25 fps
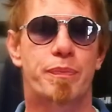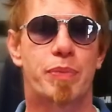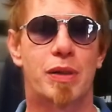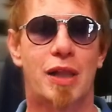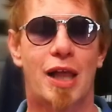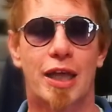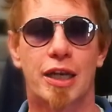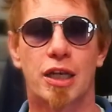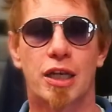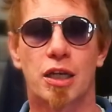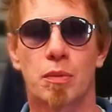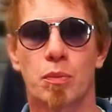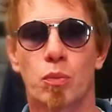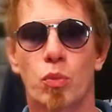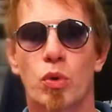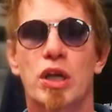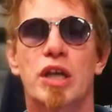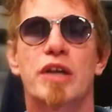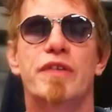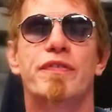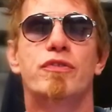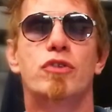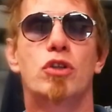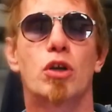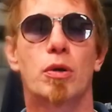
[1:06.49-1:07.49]
platinum
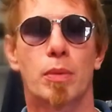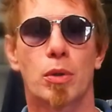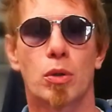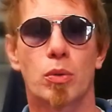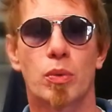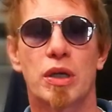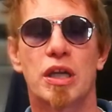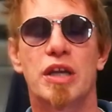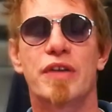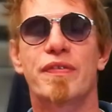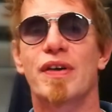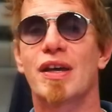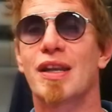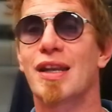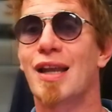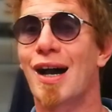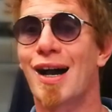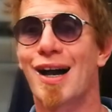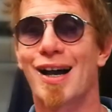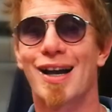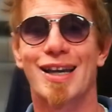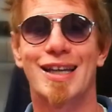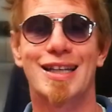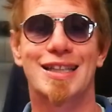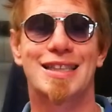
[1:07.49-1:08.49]
weave, double weave, and
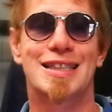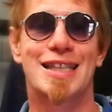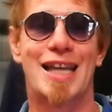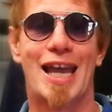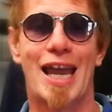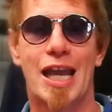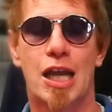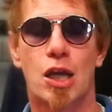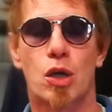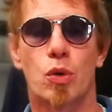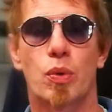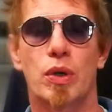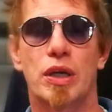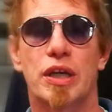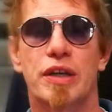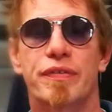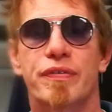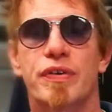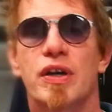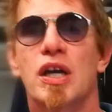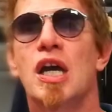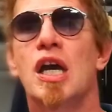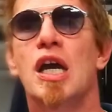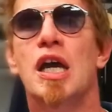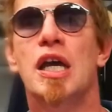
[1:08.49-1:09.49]
high-tech weave.
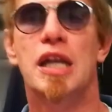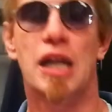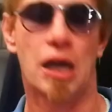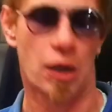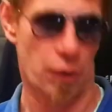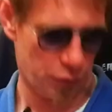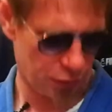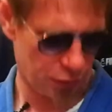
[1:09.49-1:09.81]
Now,